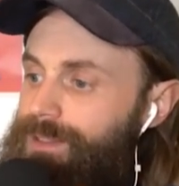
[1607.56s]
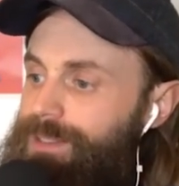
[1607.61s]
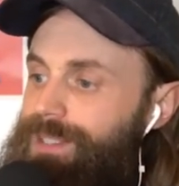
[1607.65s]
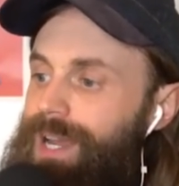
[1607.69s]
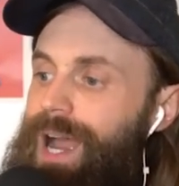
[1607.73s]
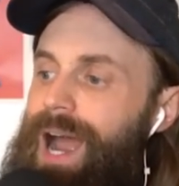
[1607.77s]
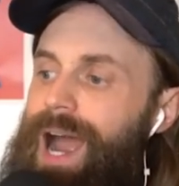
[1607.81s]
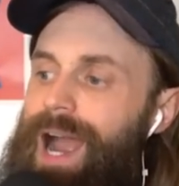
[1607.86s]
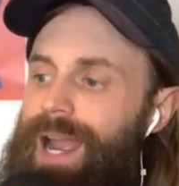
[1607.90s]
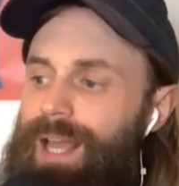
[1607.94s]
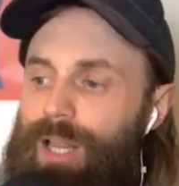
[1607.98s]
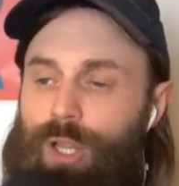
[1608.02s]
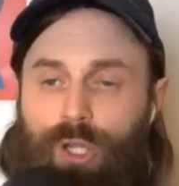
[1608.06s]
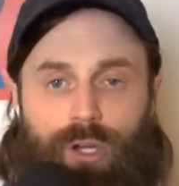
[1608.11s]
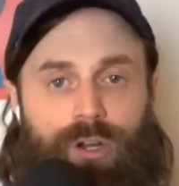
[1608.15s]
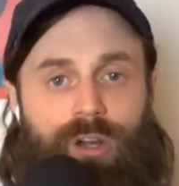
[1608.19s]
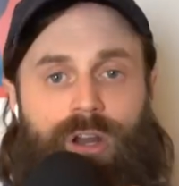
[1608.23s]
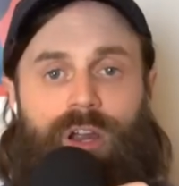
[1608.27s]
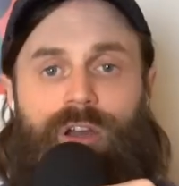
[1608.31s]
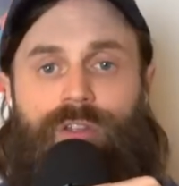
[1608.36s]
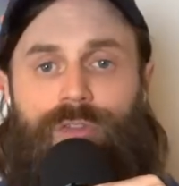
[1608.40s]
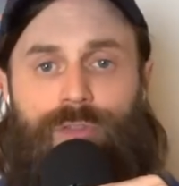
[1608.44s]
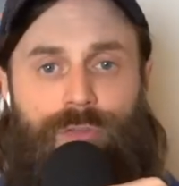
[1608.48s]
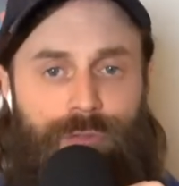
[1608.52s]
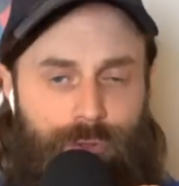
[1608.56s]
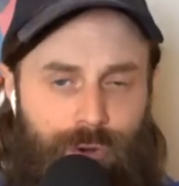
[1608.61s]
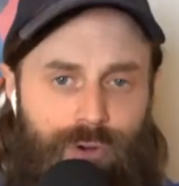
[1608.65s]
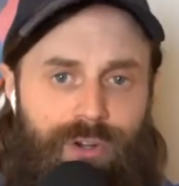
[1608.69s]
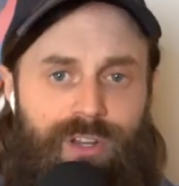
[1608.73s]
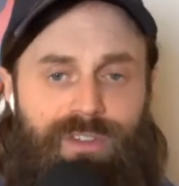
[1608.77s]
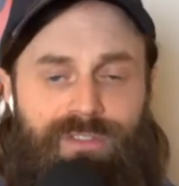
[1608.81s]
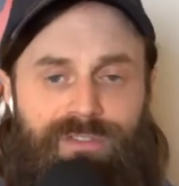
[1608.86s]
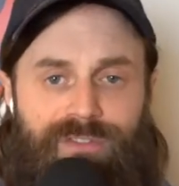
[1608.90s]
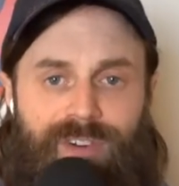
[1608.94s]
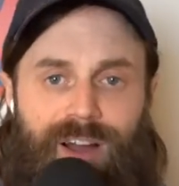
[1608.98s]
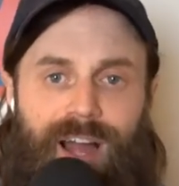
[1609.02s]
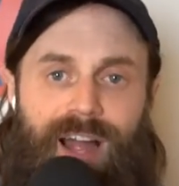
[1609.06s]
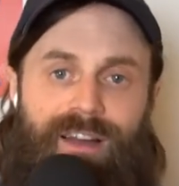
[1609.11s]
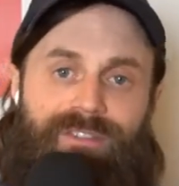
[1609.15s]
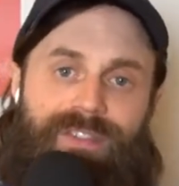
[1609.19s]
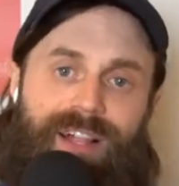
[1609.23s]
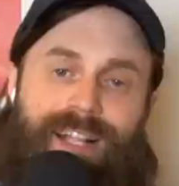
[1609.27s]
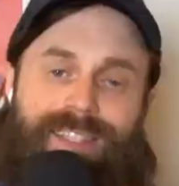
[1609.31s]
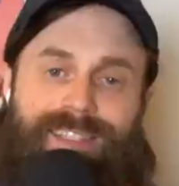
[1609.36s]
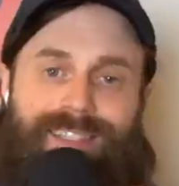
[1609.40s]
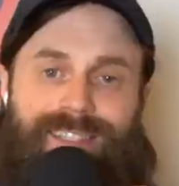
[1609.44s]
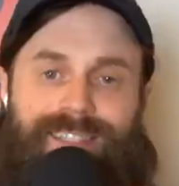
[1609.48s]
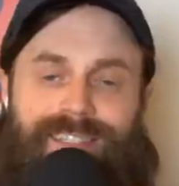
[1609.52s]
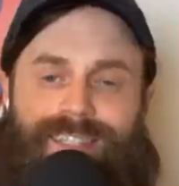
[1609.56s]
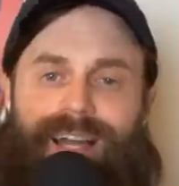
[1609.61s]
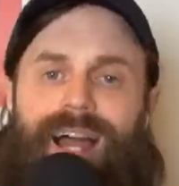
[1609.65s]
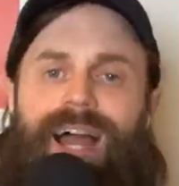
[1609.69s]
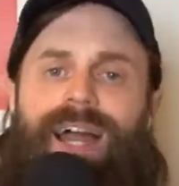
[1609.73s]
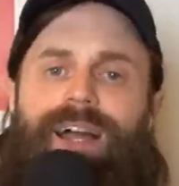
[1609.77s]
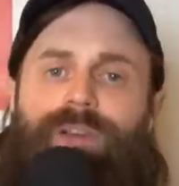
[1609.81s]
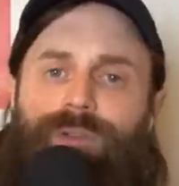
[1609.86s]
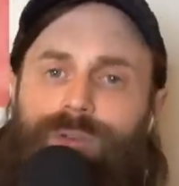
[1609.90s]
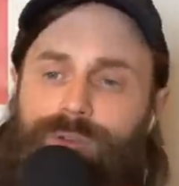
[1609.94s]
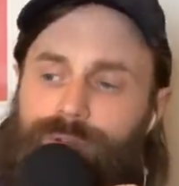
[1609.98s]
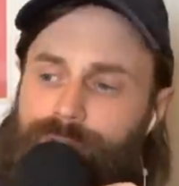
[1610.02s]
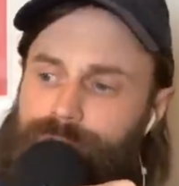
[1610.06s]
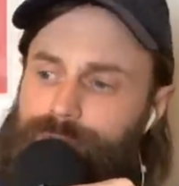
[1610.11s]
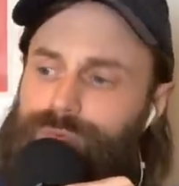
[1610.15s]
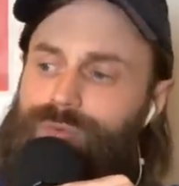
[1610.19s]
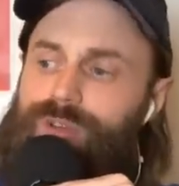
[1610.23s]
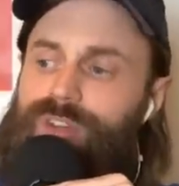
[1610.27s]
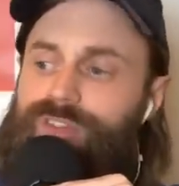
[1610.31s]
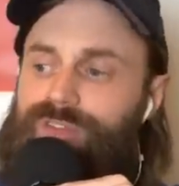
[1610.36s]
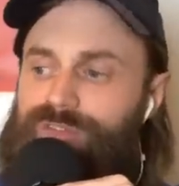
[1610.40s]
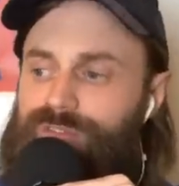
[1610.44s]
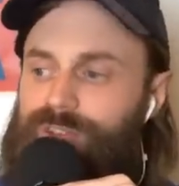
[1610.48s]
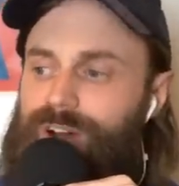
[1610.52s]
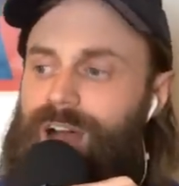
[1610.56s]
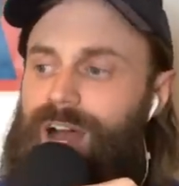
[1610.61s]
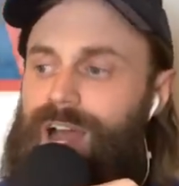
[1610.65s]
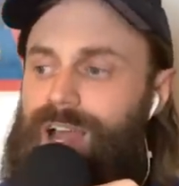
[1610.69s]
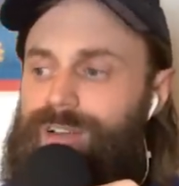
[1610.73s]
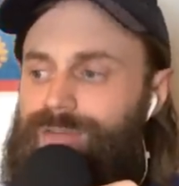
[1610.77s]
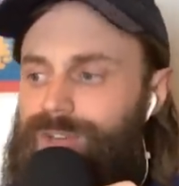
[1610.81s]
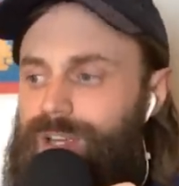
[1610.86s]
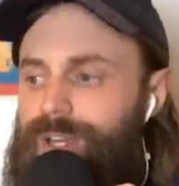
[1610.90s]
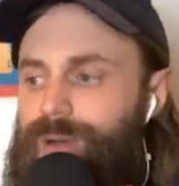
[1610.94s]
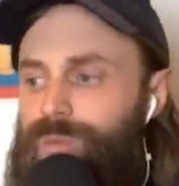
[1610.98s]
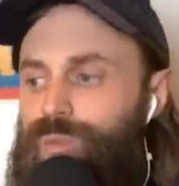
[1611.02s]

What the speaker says: Tyler. 35. That's Tyler 35.